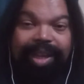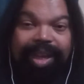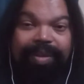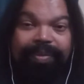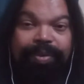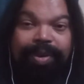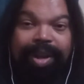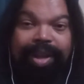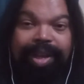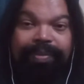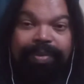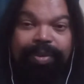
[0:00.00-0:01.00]
if you
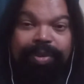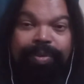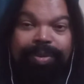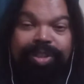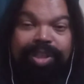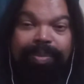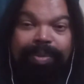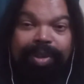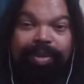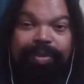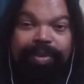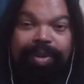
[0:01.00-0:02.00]
don't love it
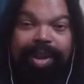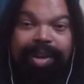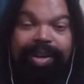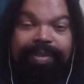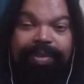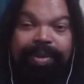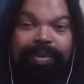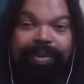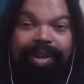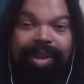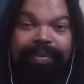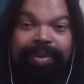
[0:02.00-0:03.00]

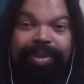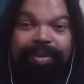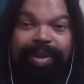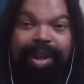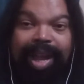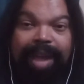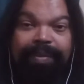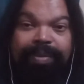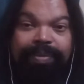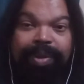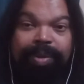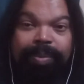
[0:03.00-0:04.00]
and you're not having
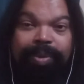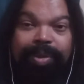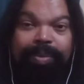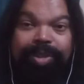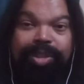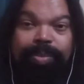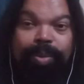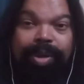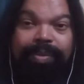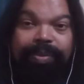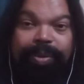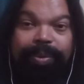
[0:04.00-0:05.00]
fun with it, what's the
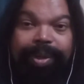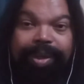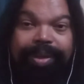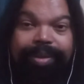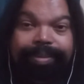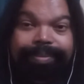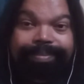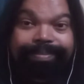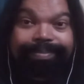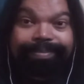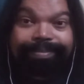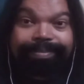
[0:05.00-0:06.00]
point of doing it?
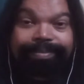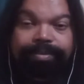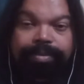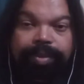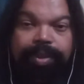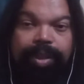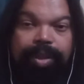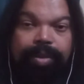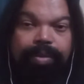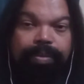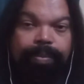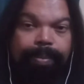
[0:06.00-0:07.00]
You
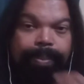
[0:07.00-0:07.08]
know?